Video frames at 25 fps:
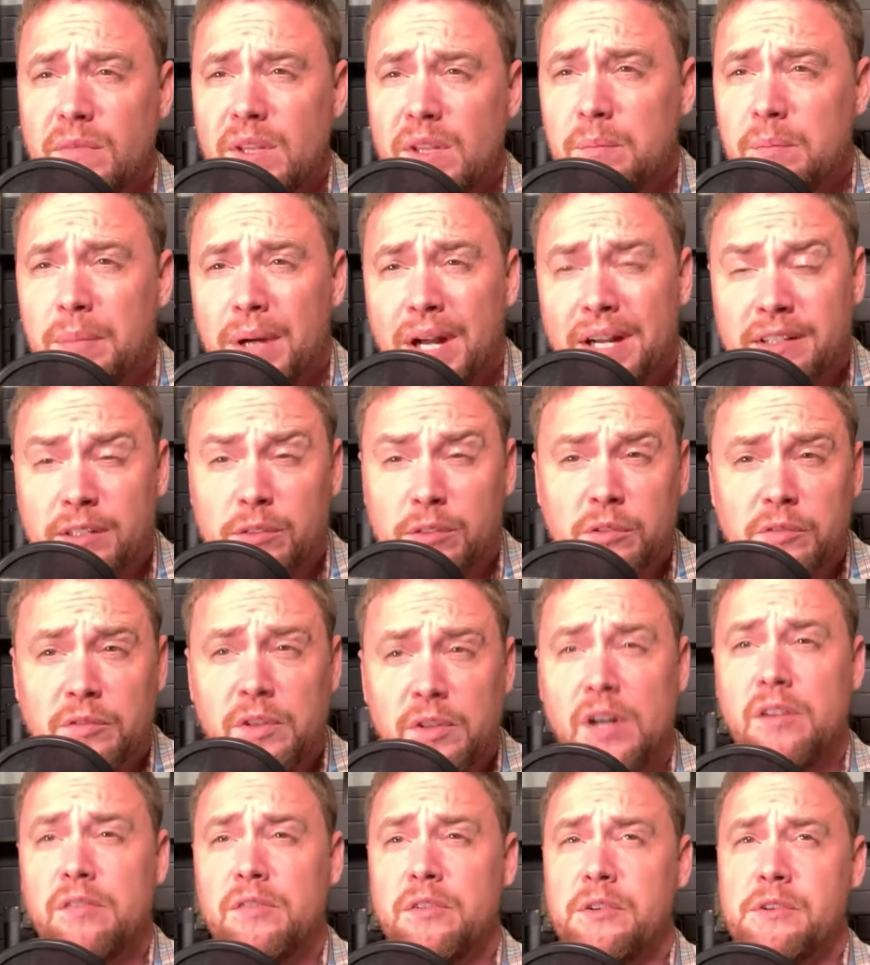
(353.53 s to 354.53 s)
pocket
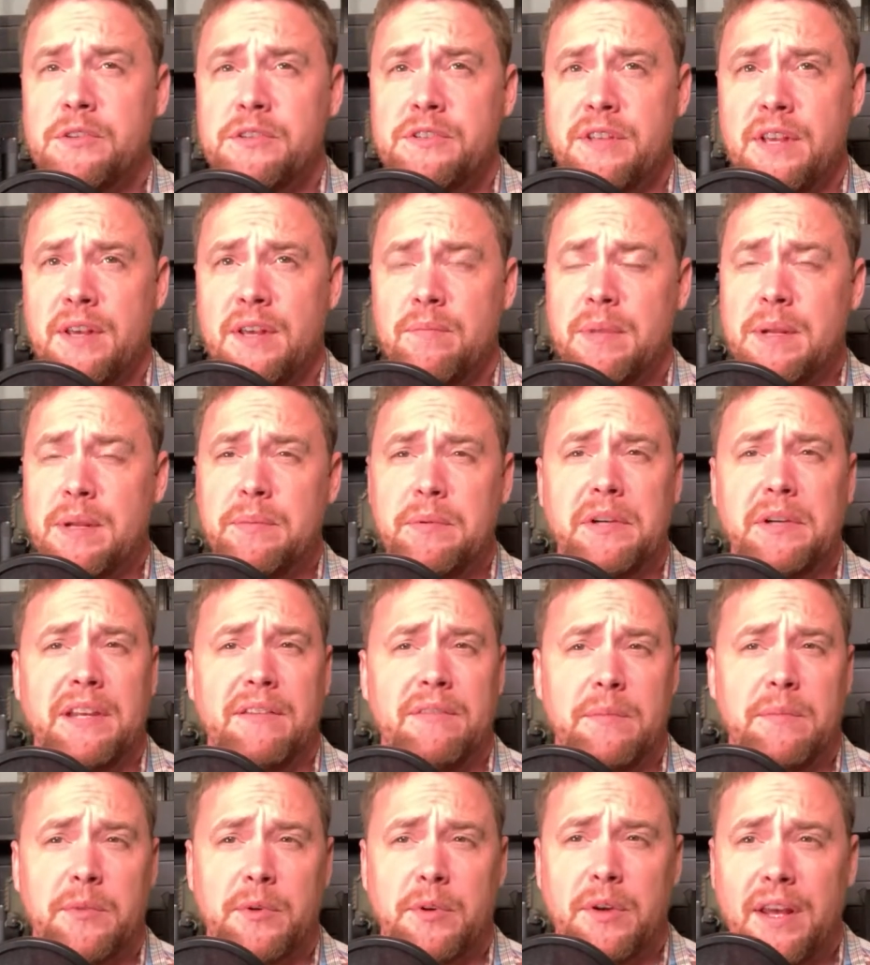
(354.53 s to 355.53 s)
revolvers than people give
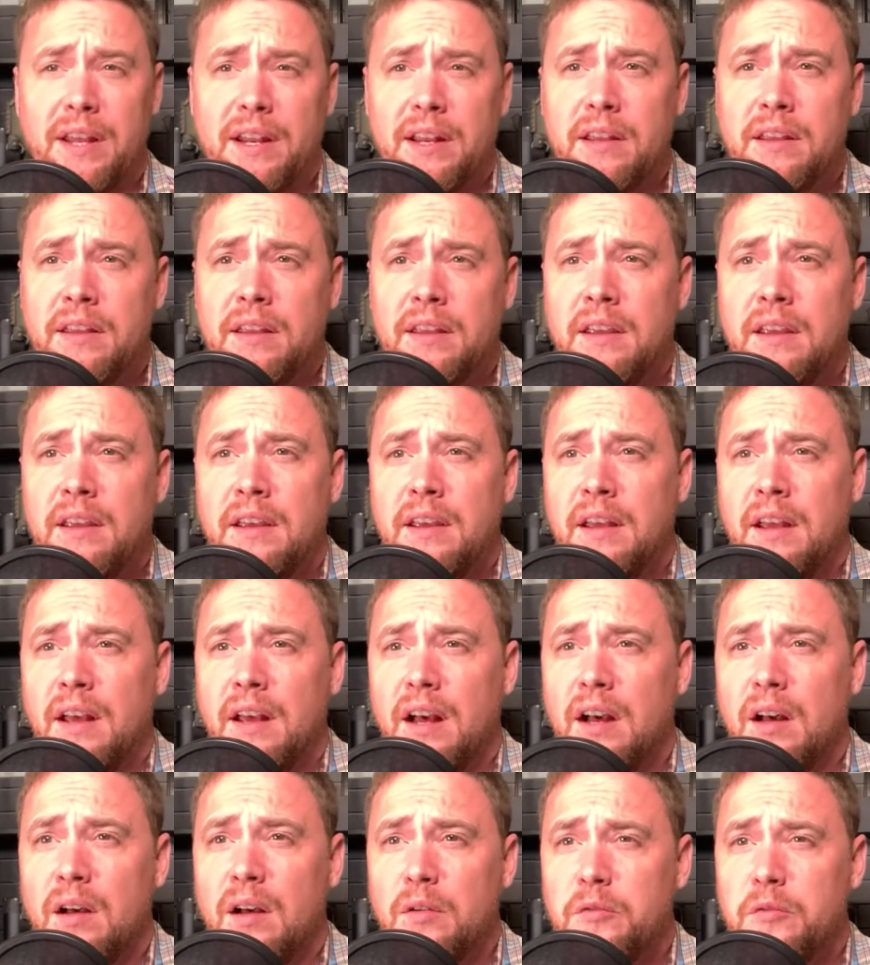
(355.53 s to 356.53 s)
them credit
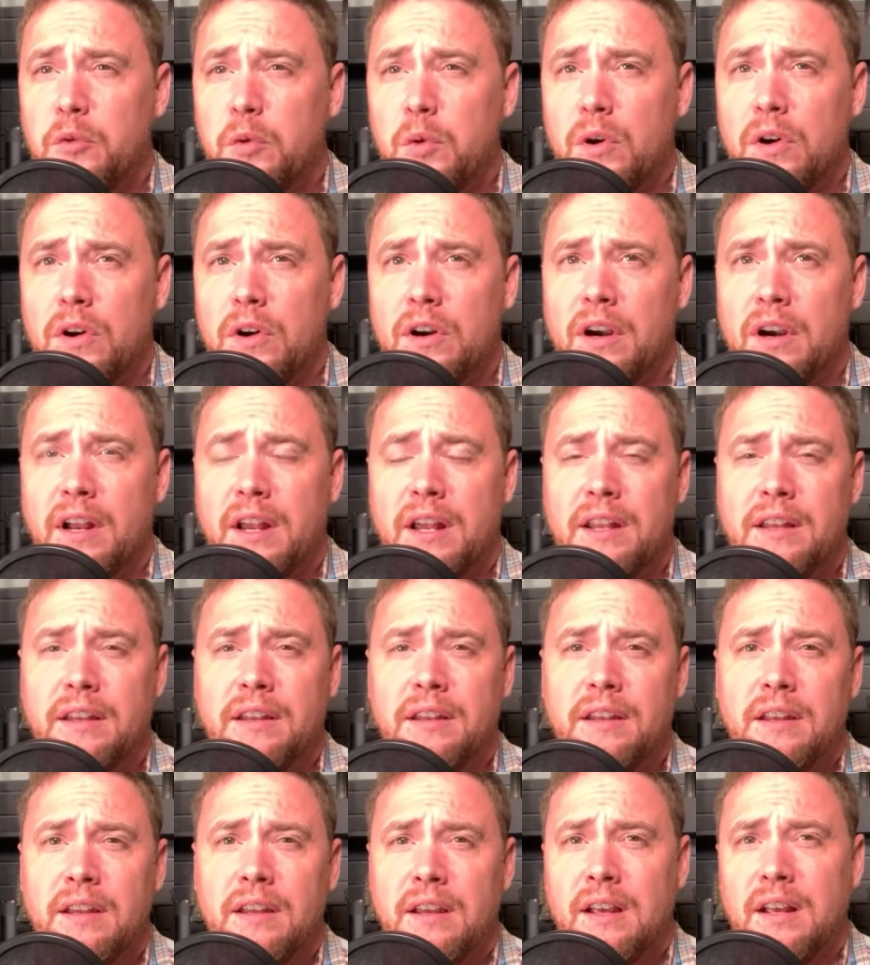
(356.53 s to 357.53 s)
for.
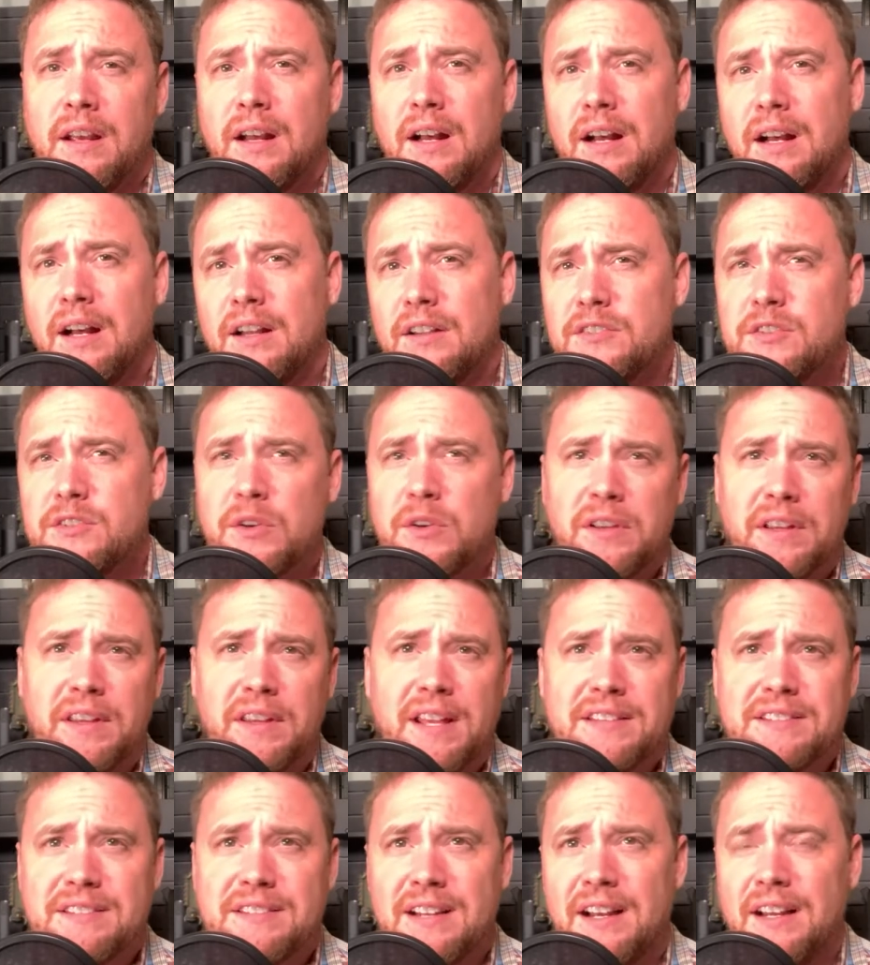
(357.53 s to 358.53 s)
And certainly
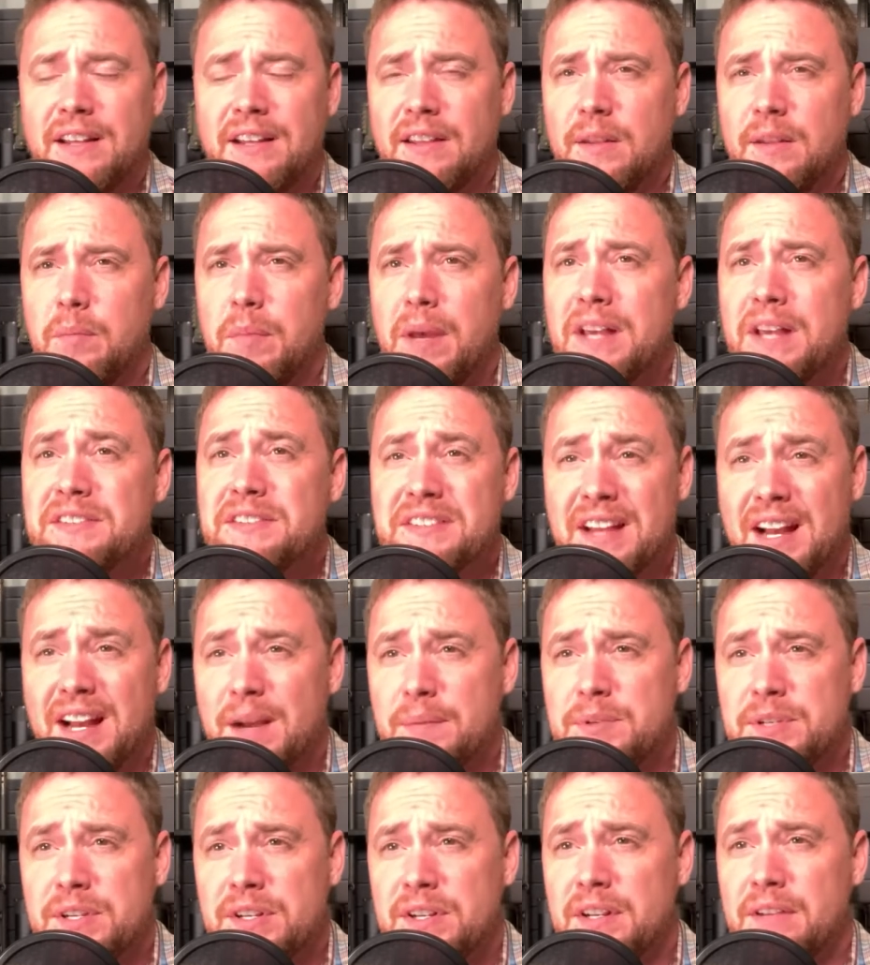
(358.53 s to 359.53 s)
that's not the best
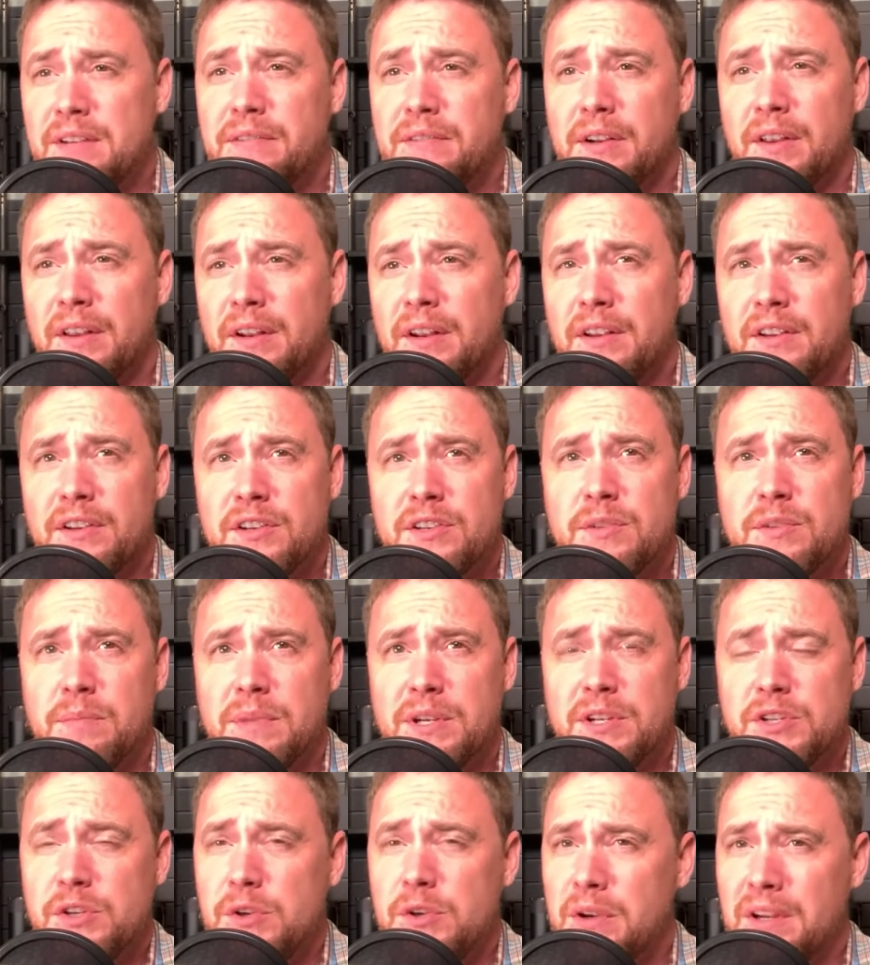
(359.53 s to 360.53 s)
option if you're going to be
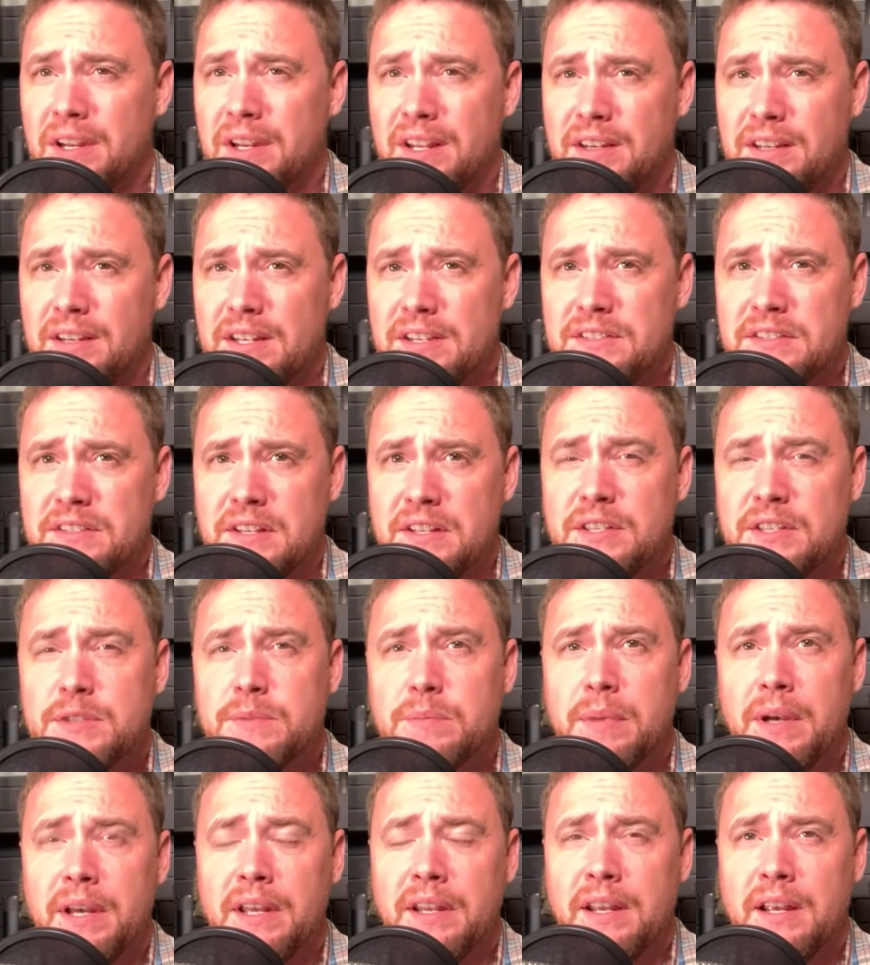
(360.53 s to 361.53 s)
shooting at distance.
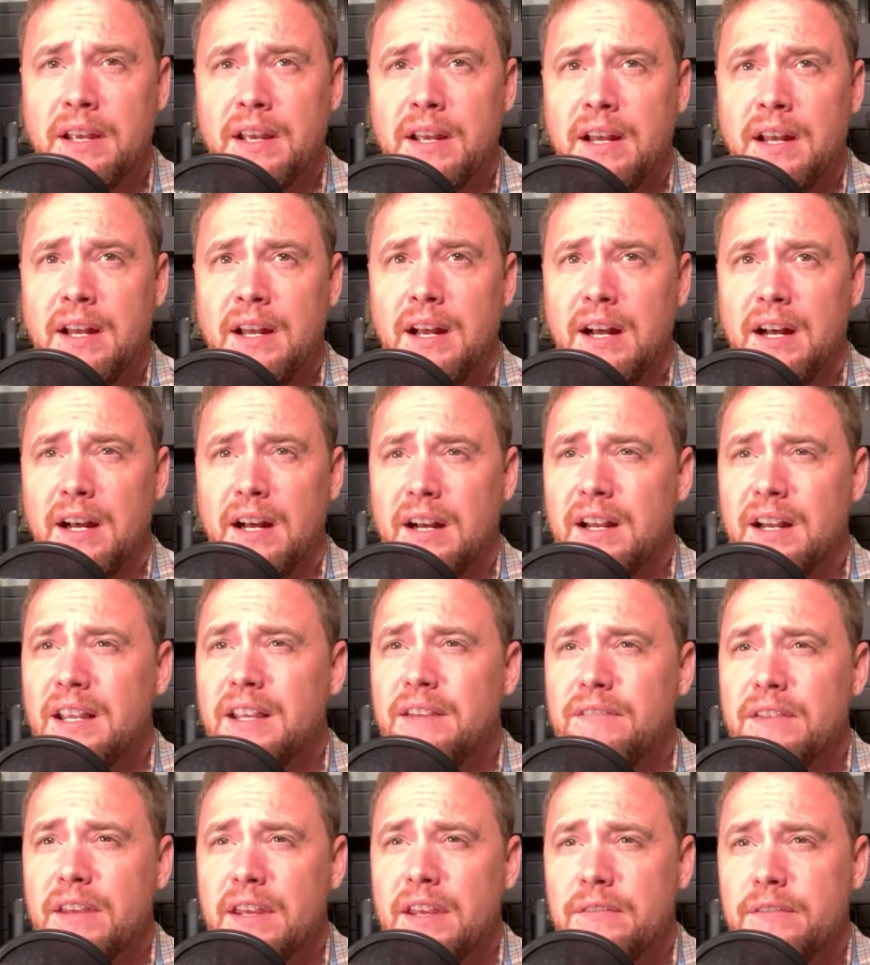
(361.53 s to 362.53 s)
But
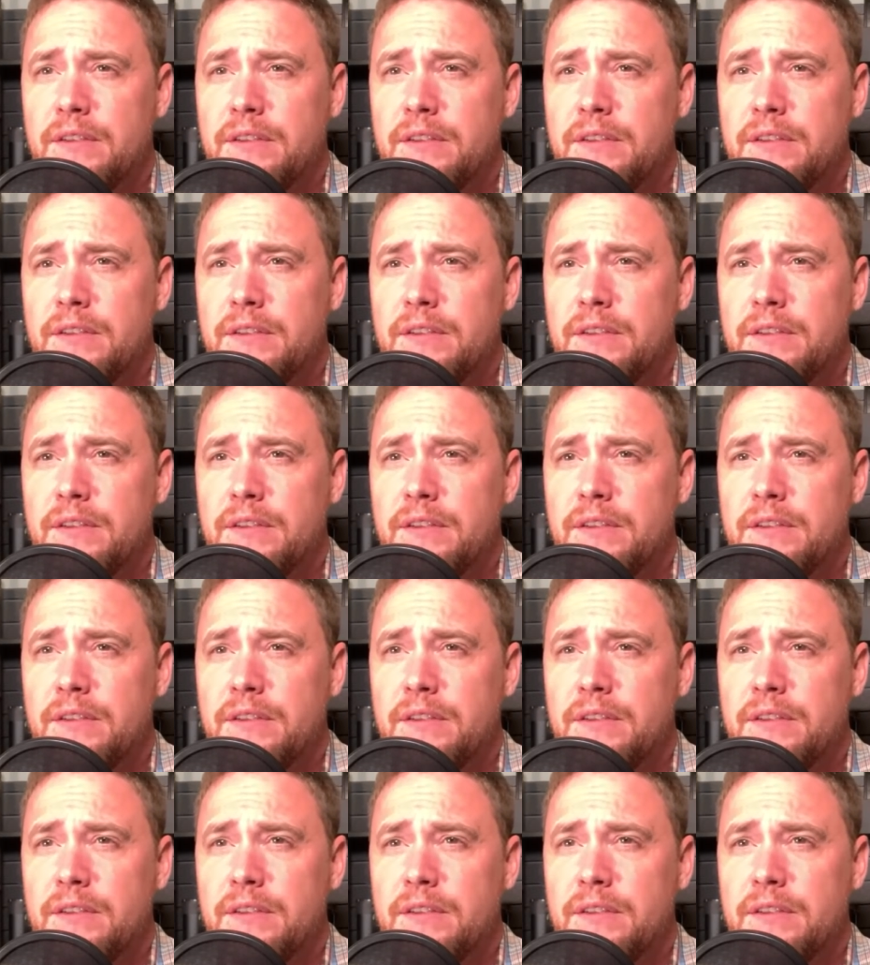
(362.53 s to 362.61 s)
if